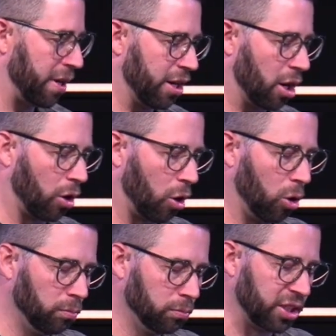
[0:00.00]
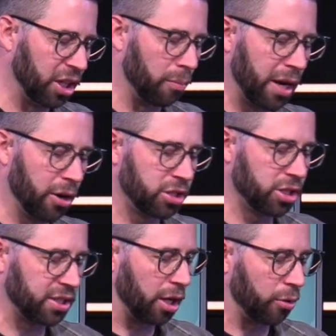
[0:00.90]
in our homes, in our
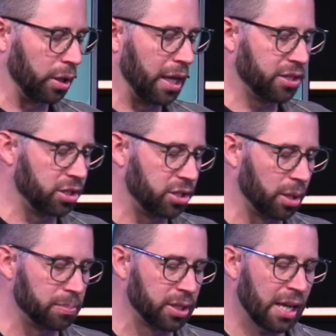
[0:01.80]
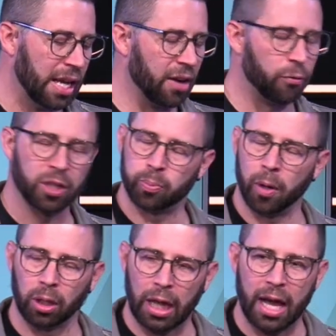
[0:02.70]
marriages, in our relationships if we
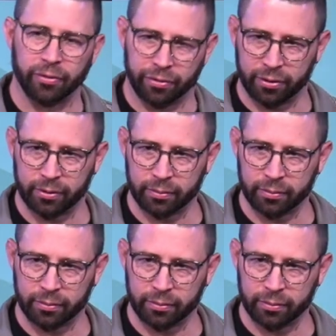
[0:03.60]
spoke life?